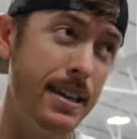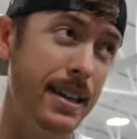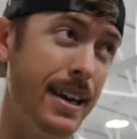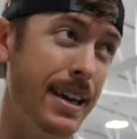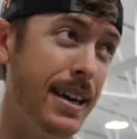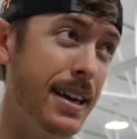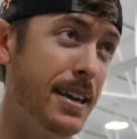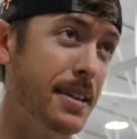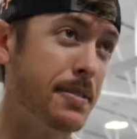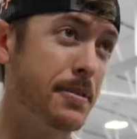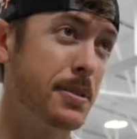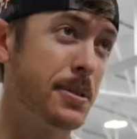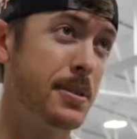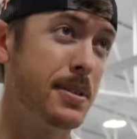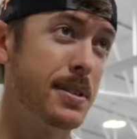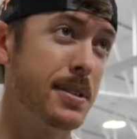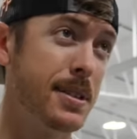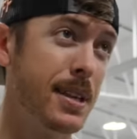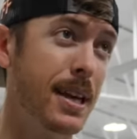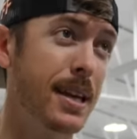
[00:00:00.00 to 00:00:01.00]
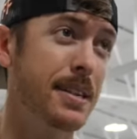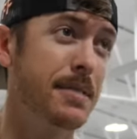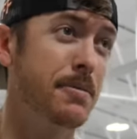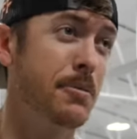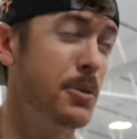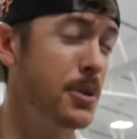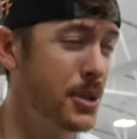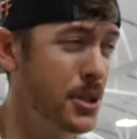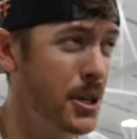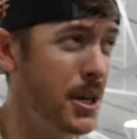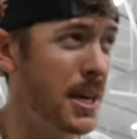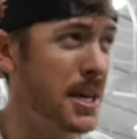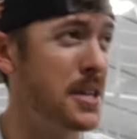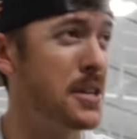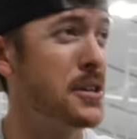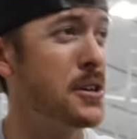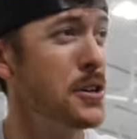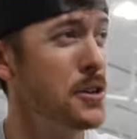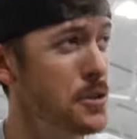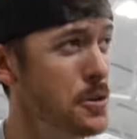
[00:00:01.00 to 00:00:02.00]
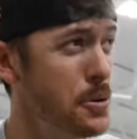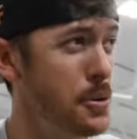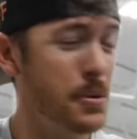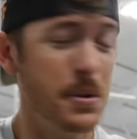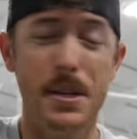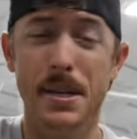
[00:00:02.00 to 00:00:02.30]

and I was deciding what should I do